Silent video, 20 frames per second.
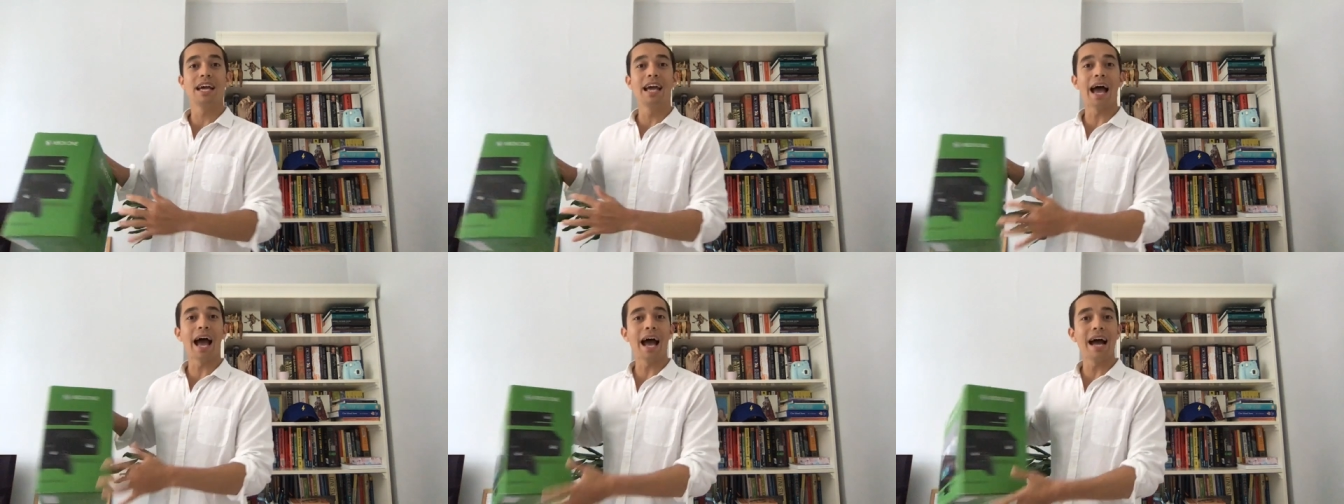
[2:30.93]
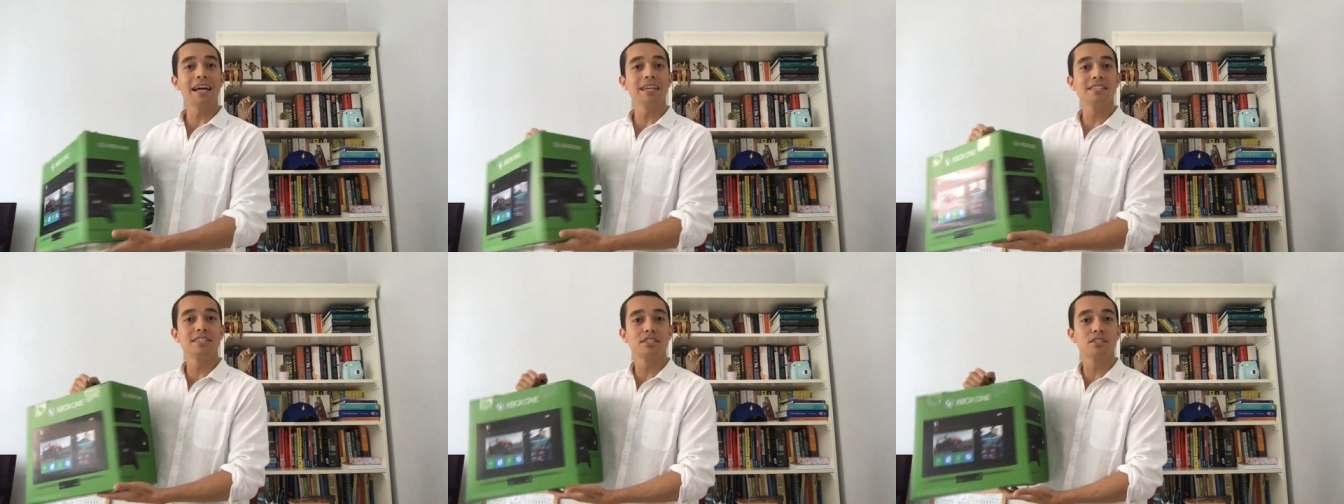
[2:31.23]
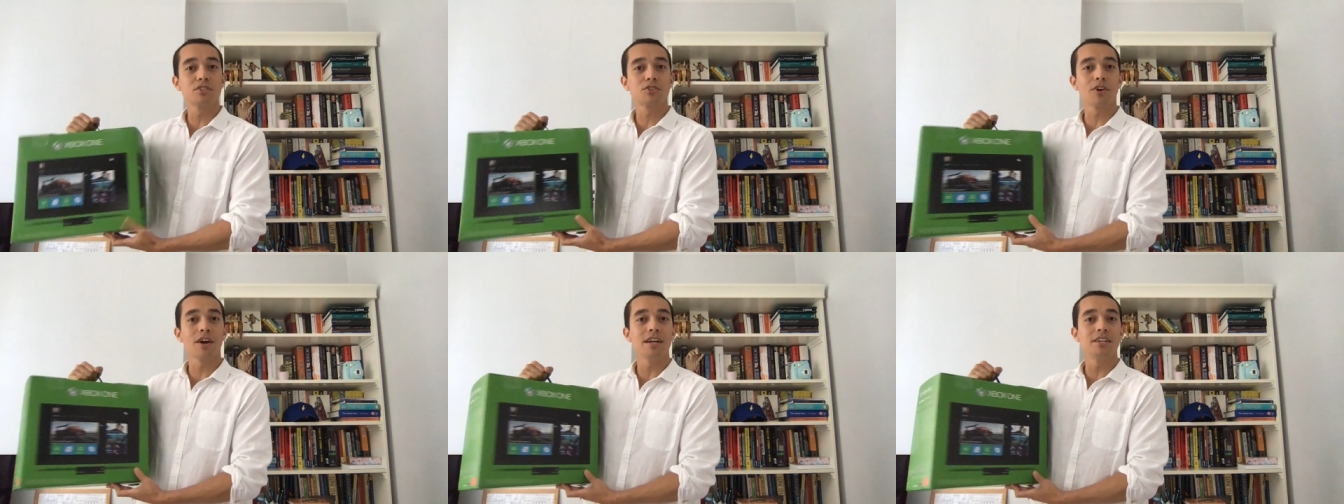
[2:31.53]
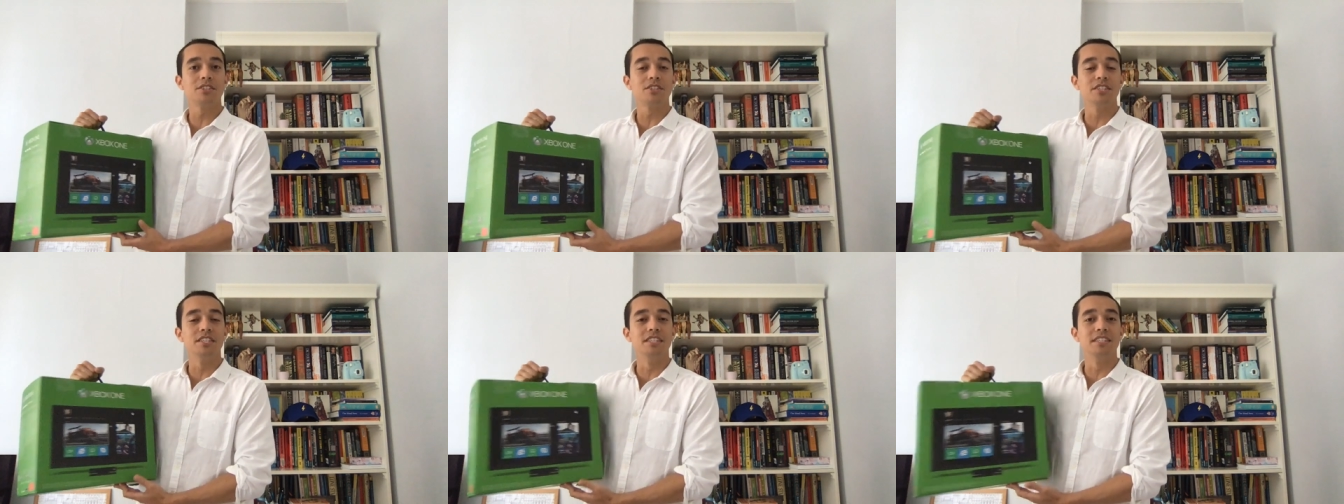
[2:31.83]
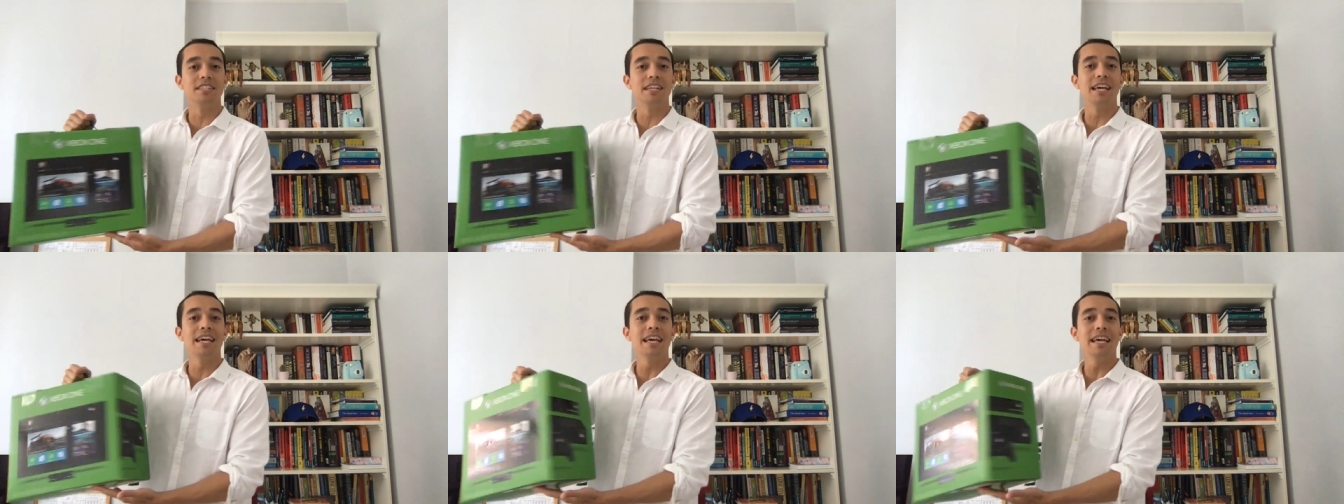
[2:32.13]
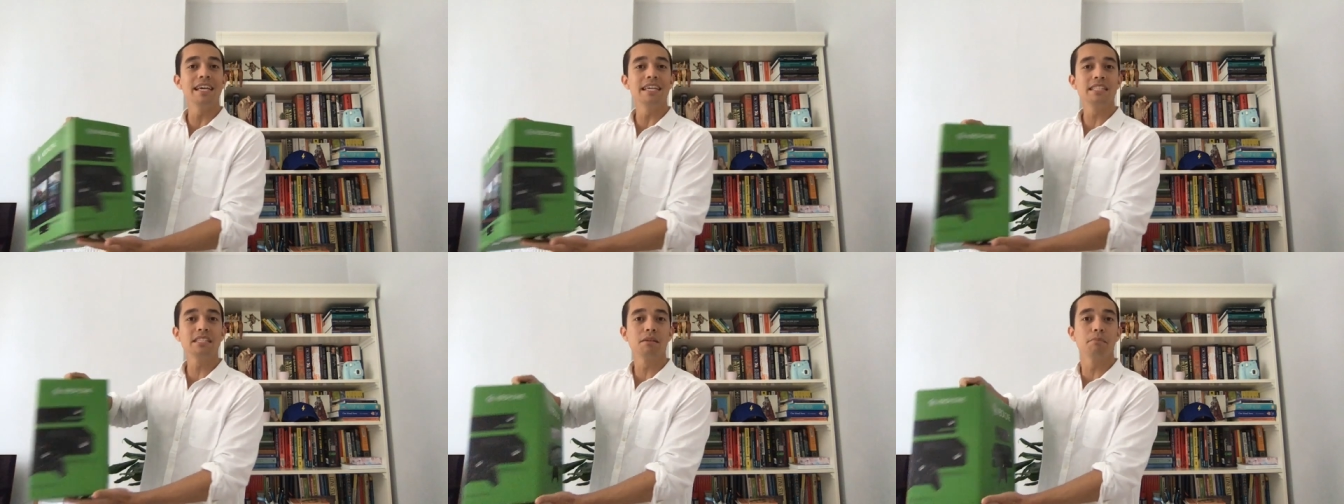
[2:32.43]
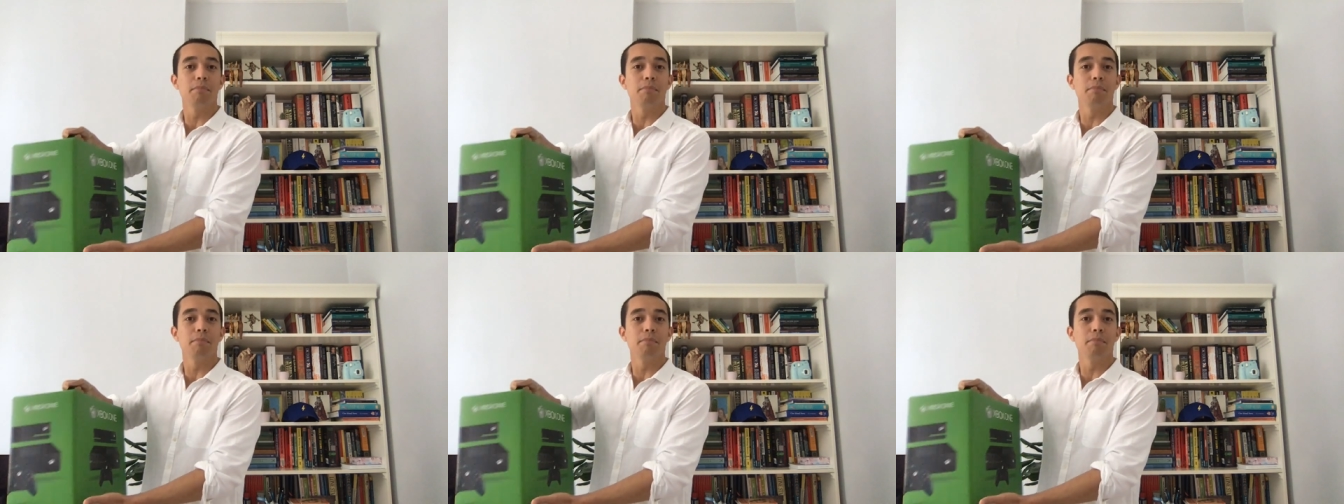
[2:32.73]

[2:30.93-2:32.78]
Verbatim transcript: it has scratches, it is a